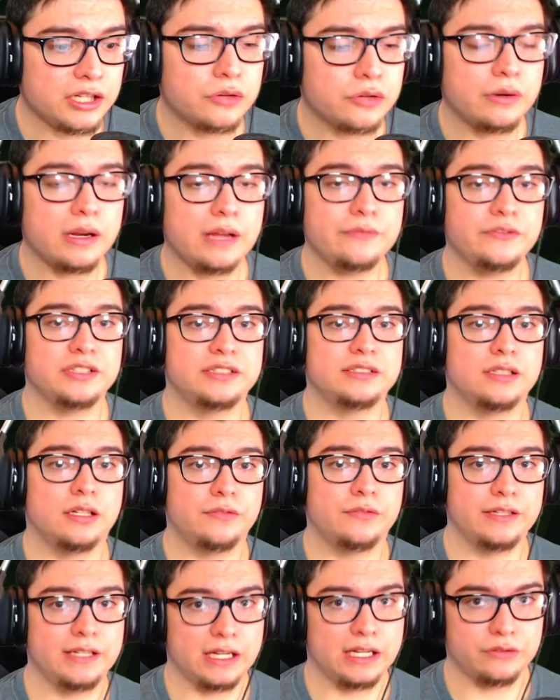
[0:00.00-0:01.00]
to craft
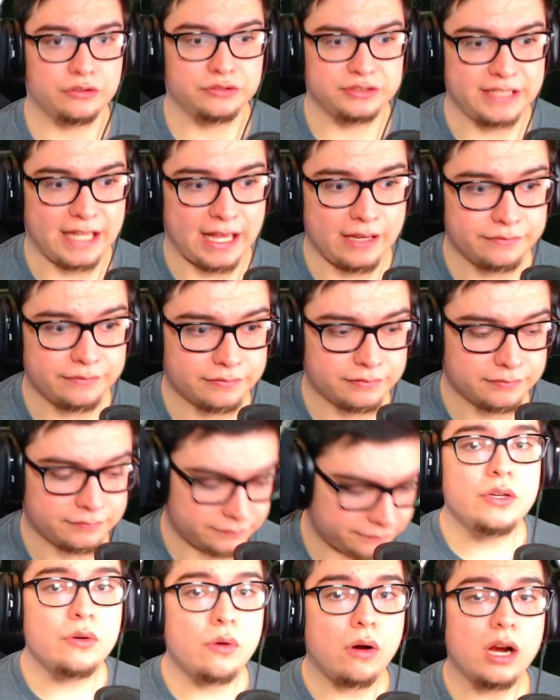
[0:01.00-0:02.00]
yourself a NECRO staff,
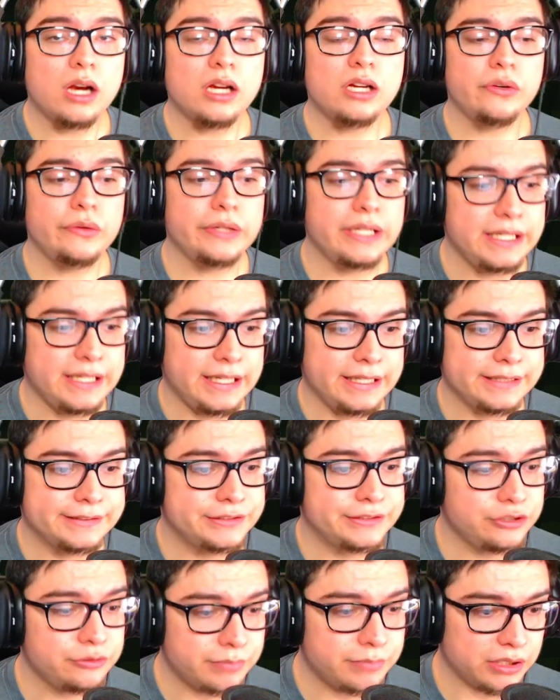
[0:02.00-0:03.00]
you are going to need
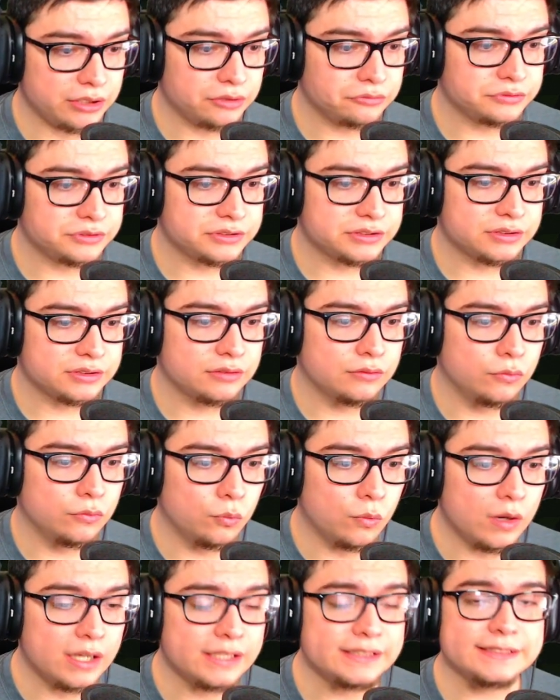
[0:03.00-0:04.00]
2 bones,
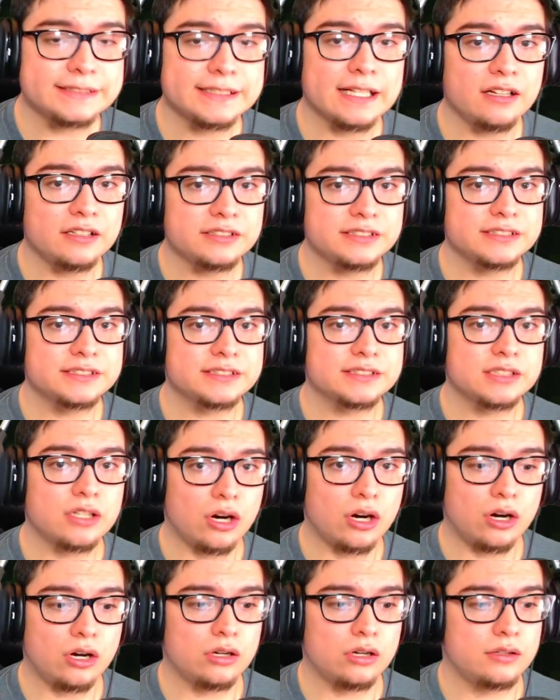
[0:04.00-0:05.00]
1 skeleton
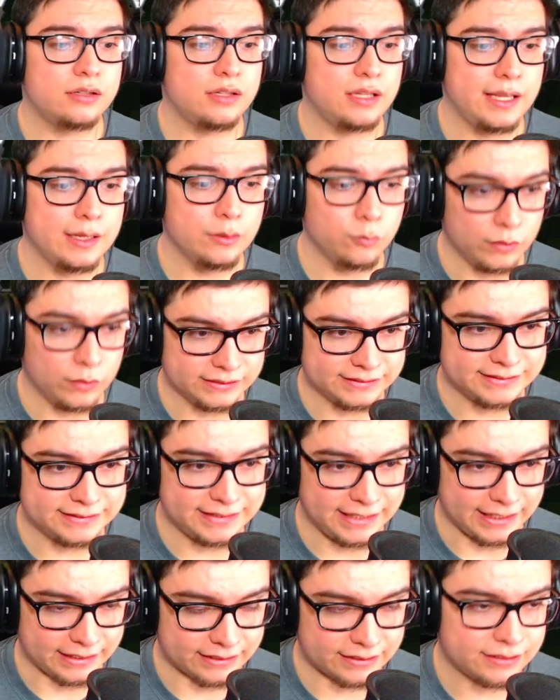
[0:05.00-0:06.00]
skull, and 1
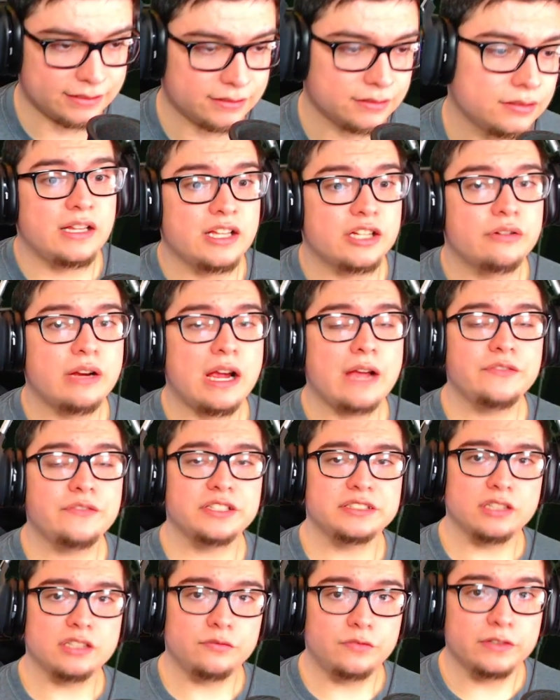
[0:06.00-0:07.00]
stick. Now, to craft
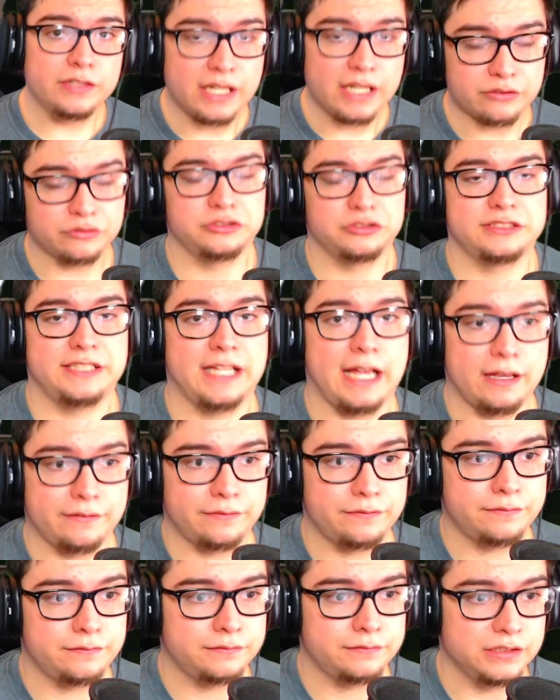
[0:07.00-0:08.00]
yourself a NECRO
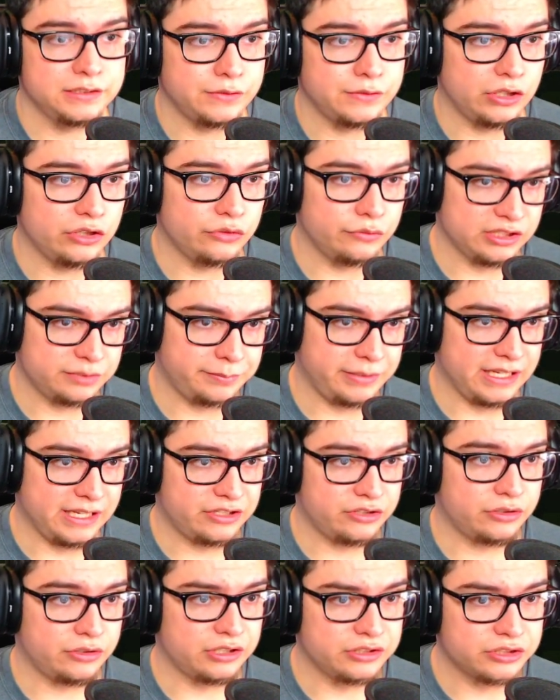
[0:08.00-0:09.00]
staff, just follow the recipe
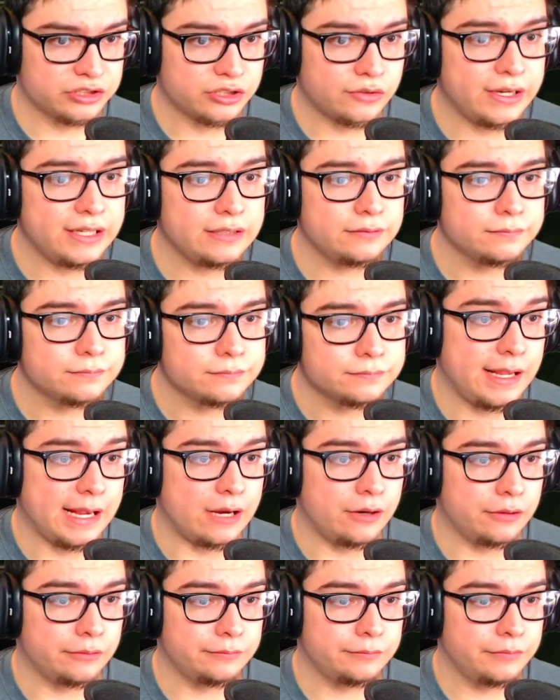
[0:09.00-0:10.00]
as shown on screen.
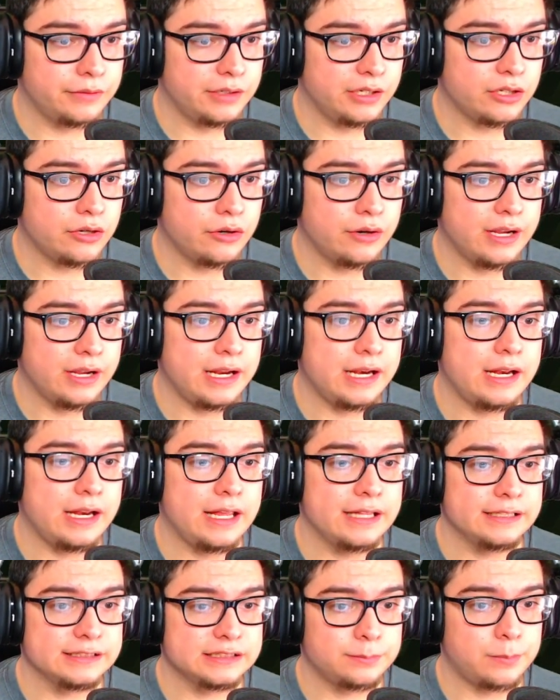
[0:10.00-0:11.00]
Now, we're going to go ahead
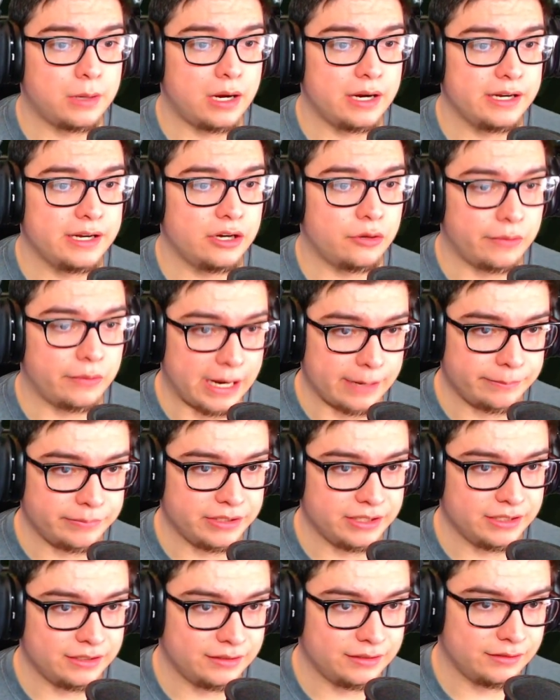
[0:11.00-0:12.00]
and spawn in a
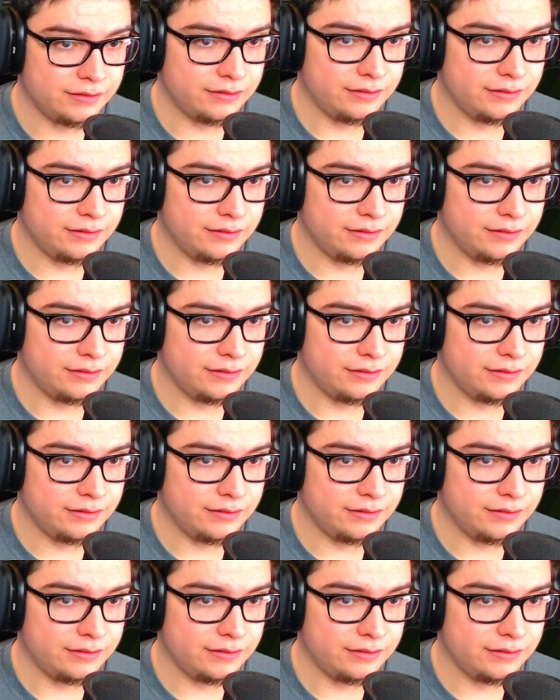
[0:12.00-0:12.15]
raptor